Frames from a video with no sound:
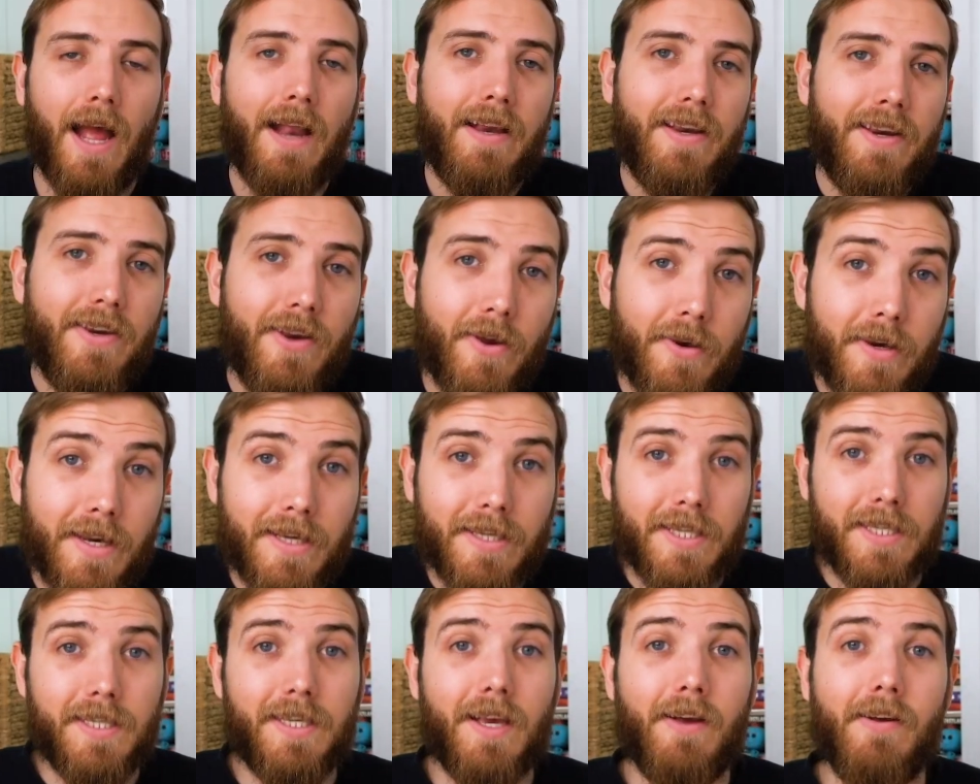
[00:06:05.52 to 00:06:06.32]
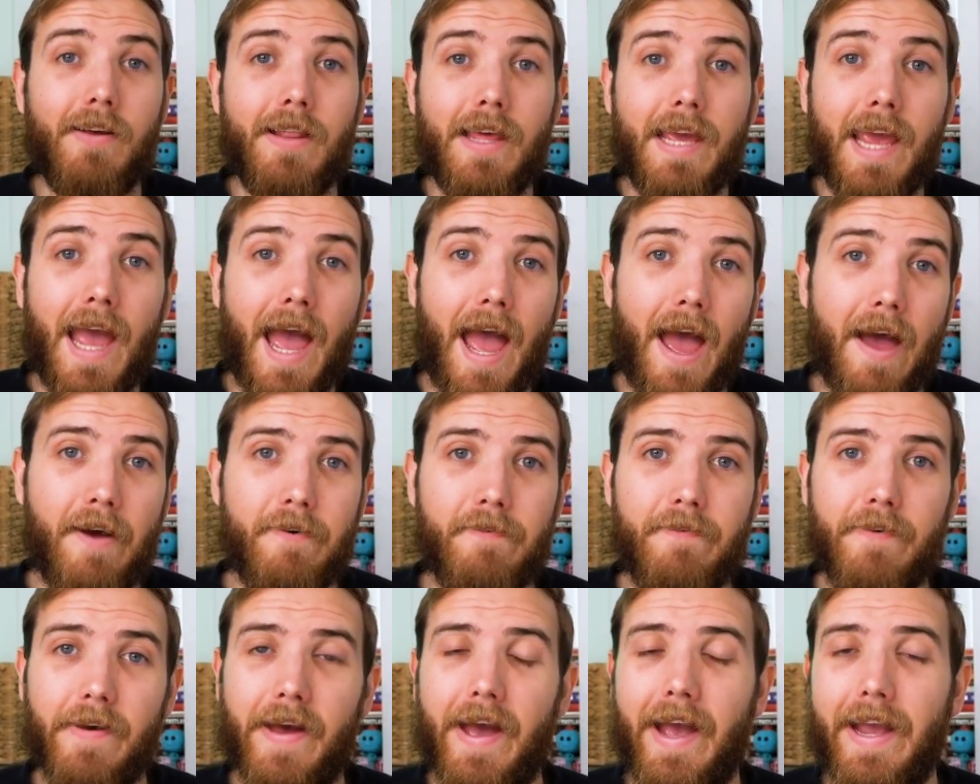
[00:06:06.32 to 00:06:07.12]
And you don't necessarily
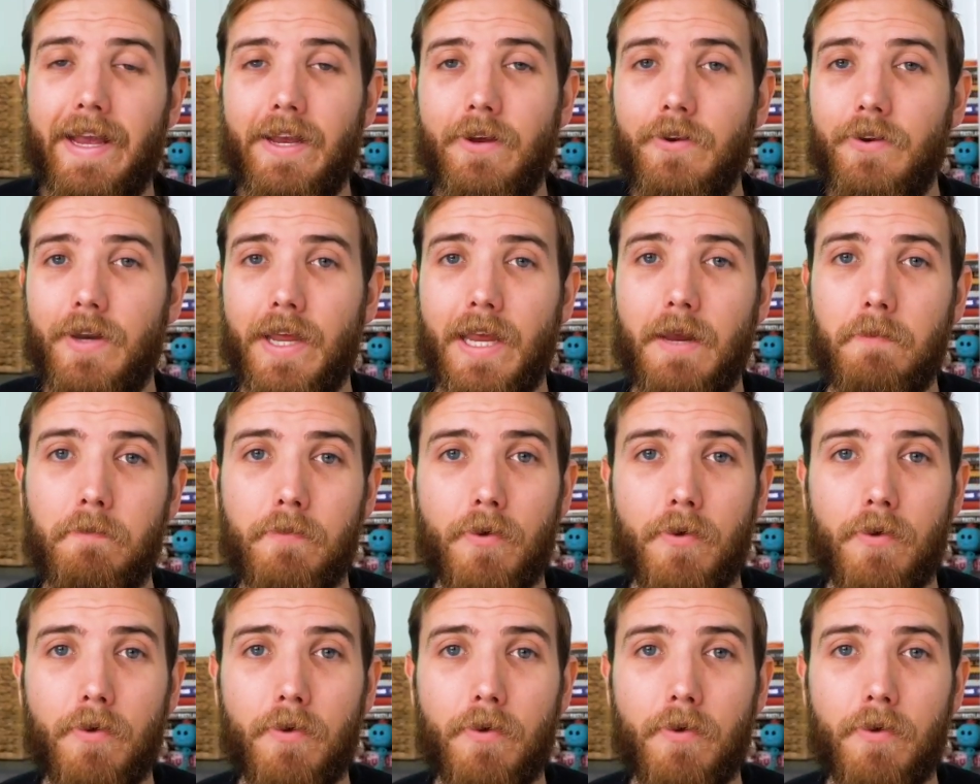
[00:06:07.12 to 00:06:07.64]
have a unique